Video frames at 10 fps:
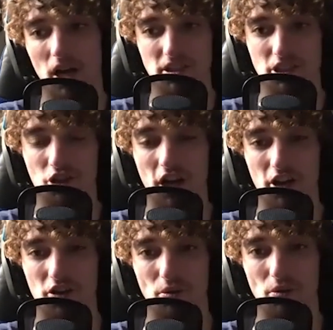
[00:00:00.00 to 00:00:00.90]
Is he's trying to
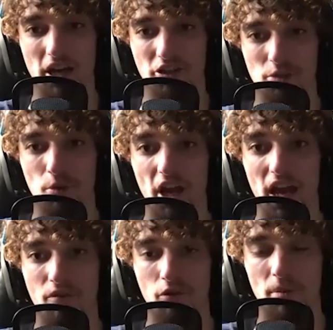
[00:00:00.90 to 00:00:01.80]
do that, just put
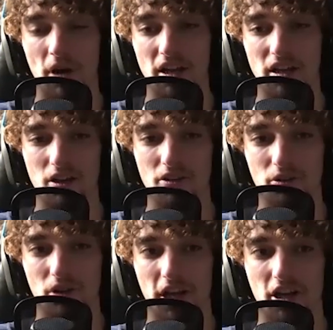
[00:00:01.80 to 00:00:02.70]
everybody under
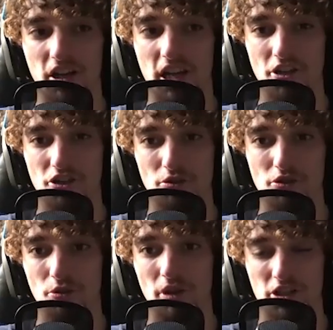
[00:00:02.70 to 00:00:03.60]
like a
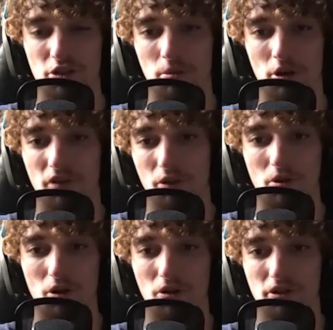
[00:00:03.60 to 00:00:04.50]
genjutsu that's their perfect
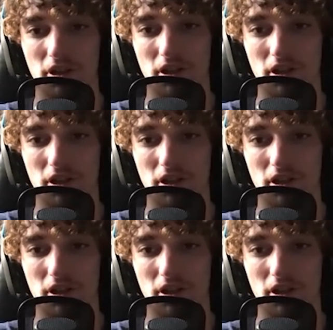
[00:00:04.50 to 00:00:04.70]
world.